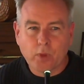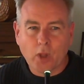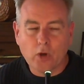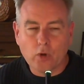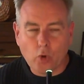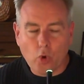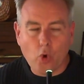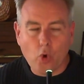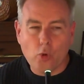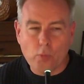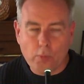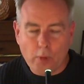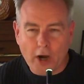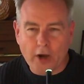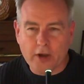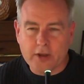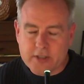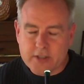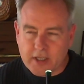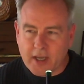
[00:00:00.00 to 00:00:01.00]
it
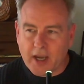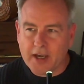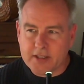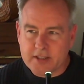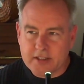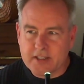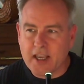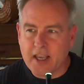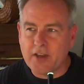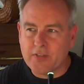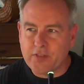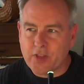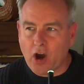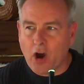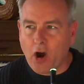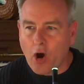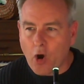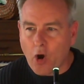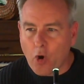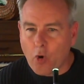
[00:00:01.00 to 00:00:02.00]
almost cuts out the
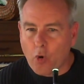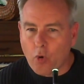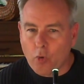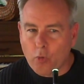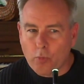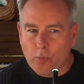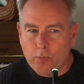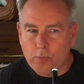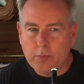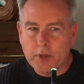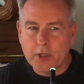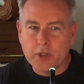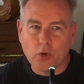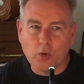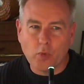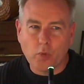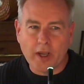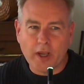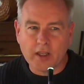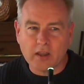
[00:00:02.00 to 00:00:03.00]
whole
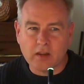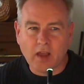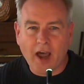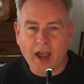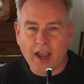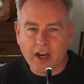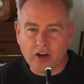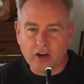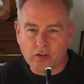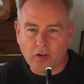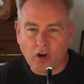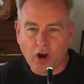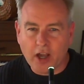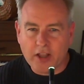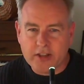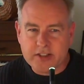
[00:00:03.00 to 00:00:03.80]
middleware layer, right?